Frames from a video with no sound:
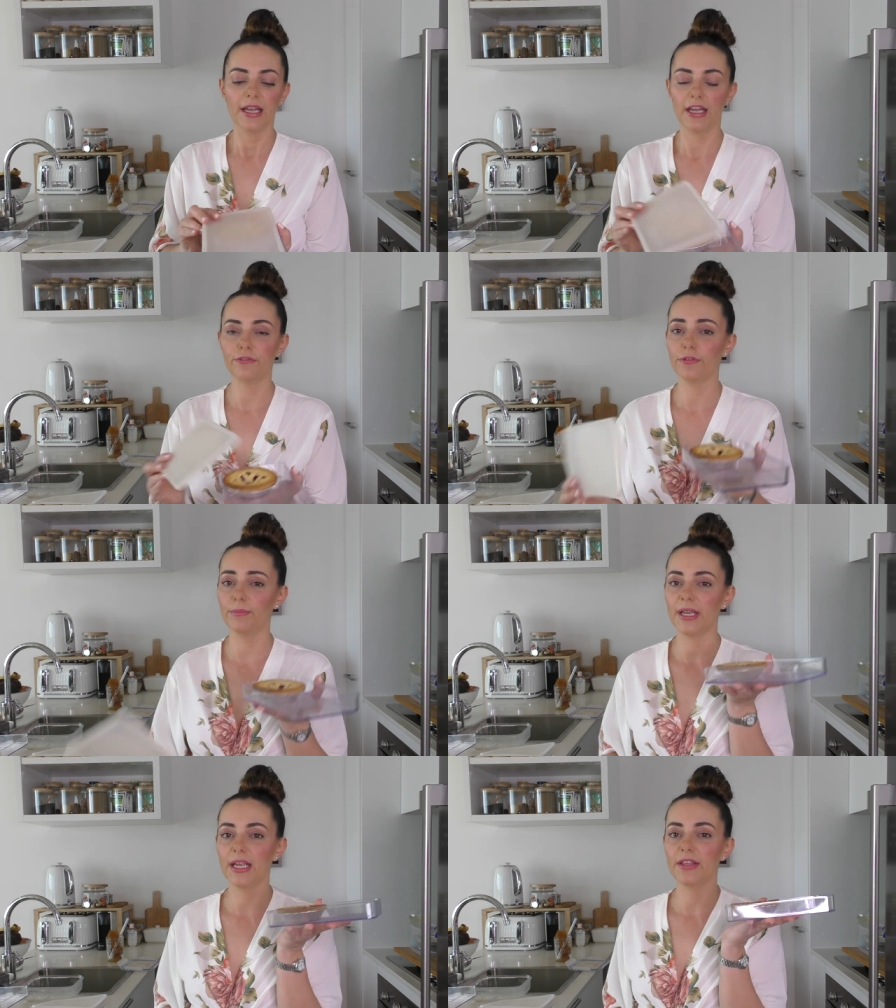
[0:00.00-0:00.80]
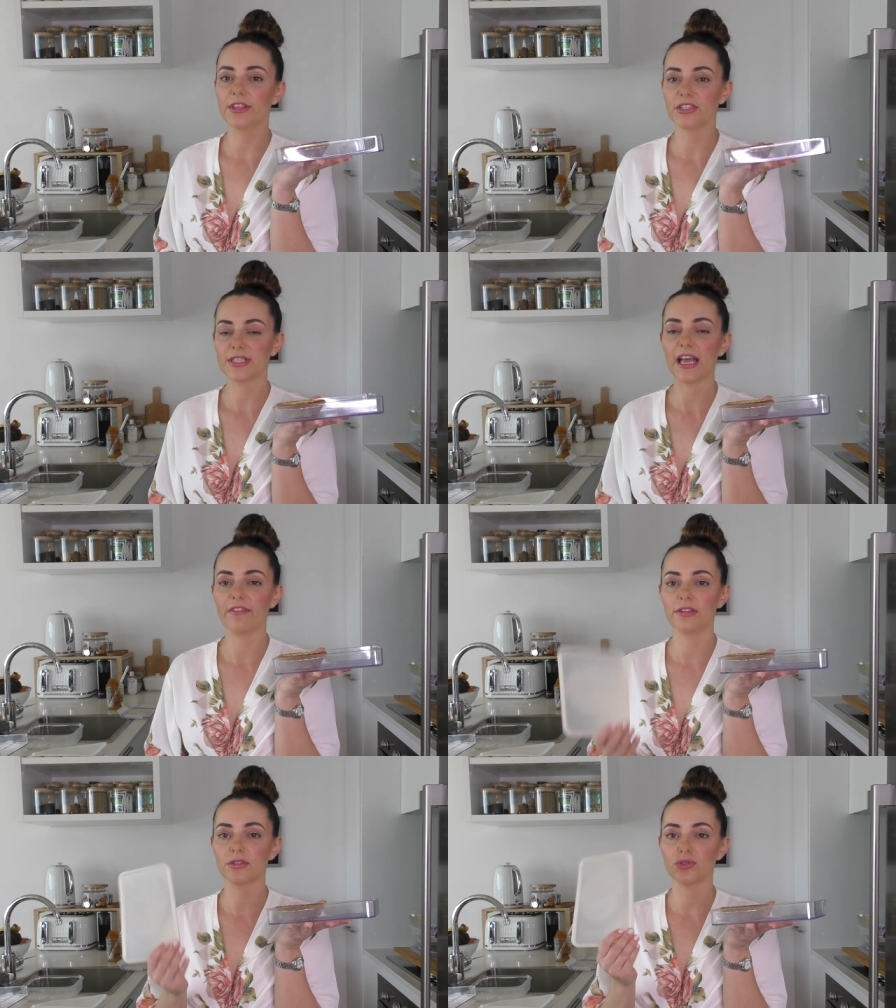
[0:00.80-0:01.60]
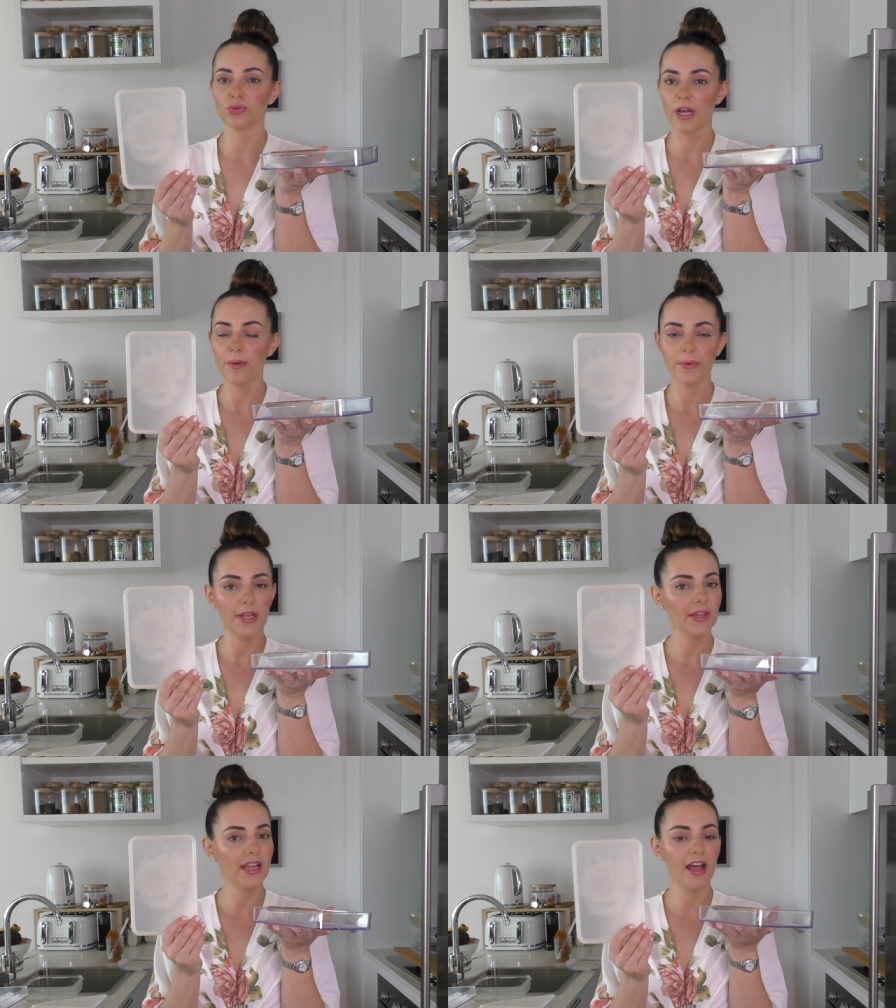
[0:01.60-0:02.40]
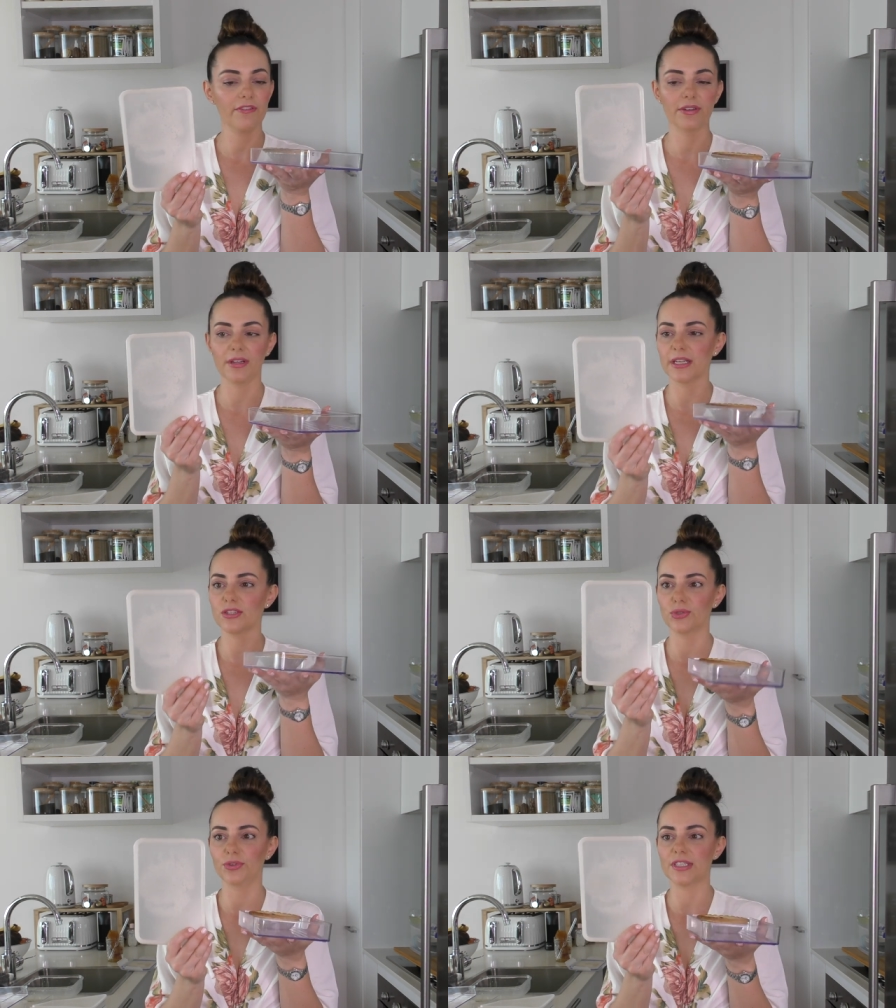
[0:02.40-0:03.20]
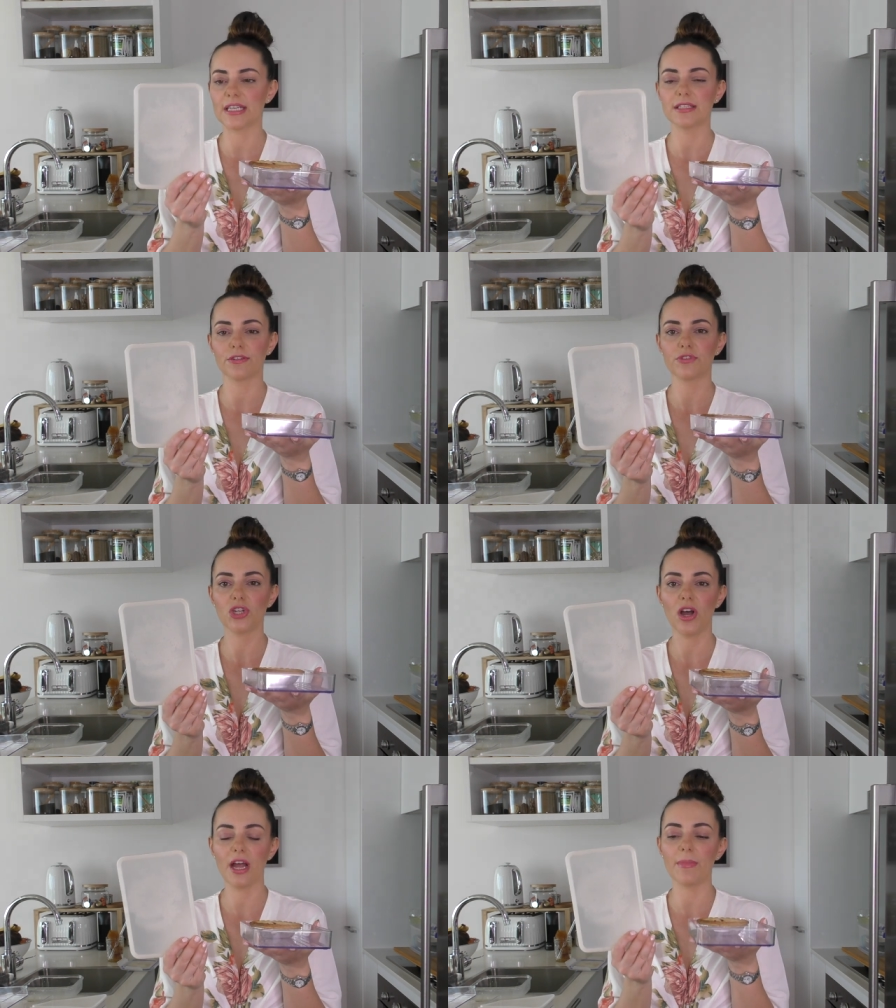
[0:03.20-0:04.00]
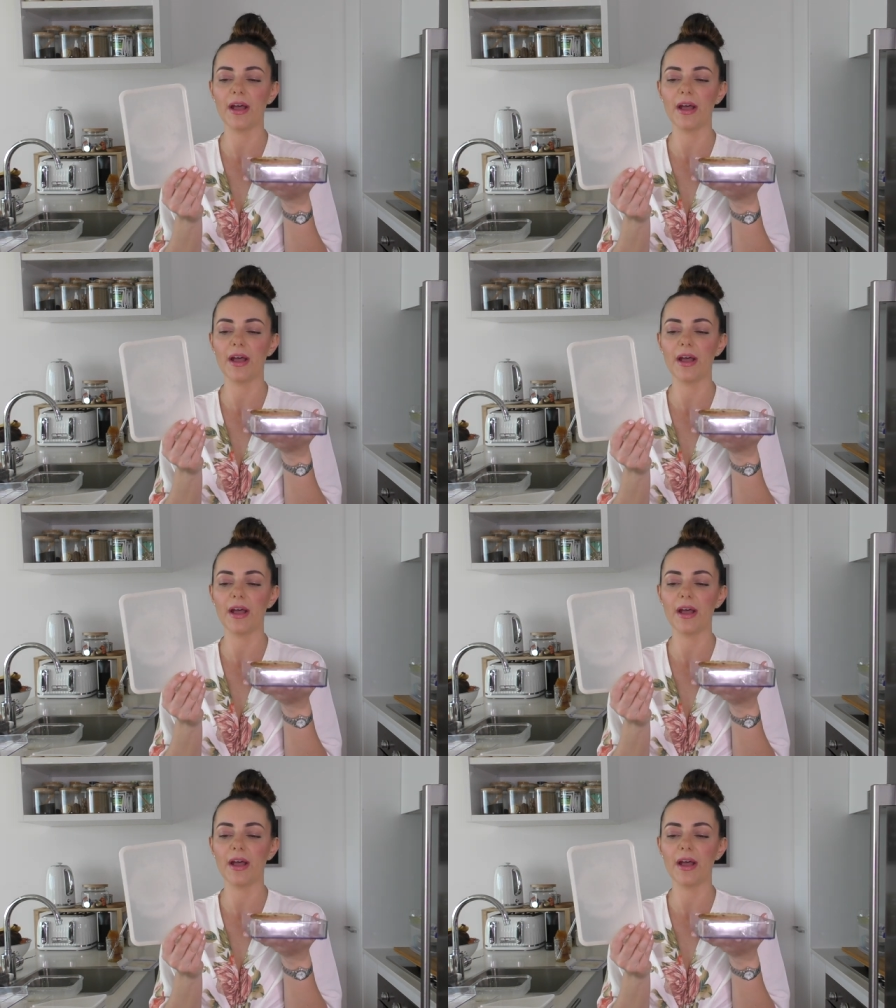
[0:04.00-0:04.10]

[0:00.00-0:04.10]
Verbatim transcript: And for me, they just haven't stood up and they haven't like stood the test of time.